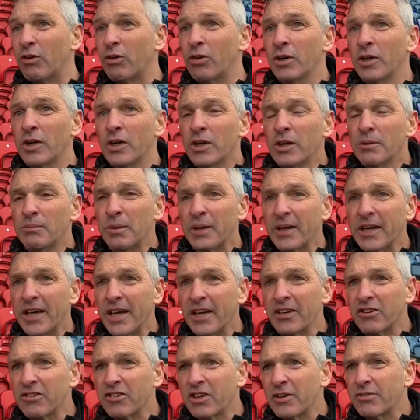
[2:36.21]
Kukir
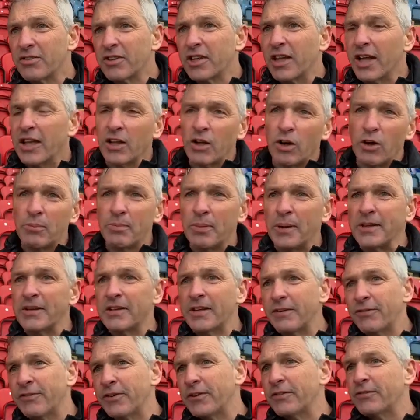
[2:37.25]
just gives you that little bit
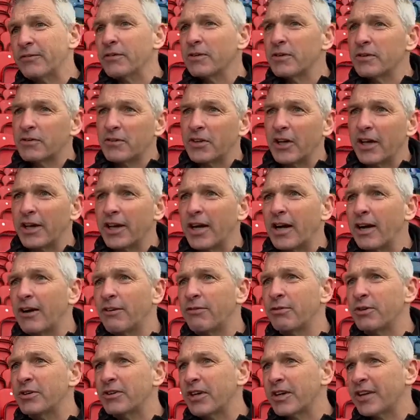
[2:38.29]
different centre half
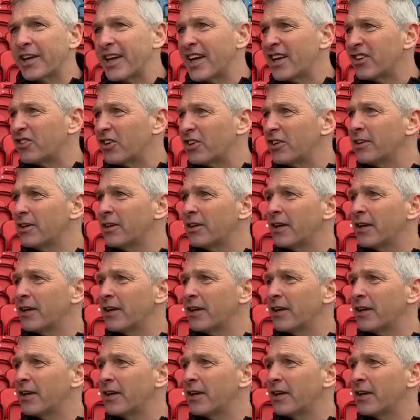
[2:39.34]
with aggression,